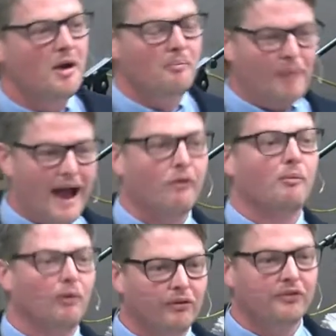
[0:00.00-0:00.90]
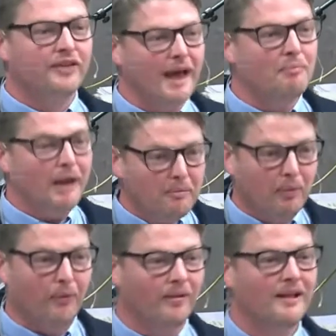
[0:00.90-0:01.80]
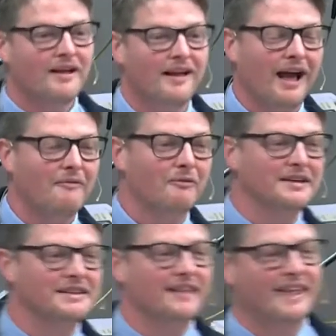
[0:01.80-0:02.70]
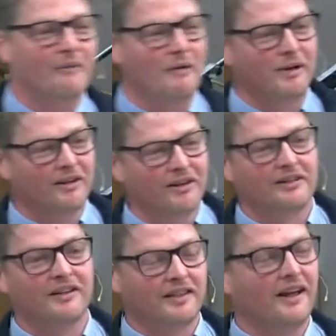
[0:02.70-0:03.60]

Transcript: parables, they're people. We said that when we looked at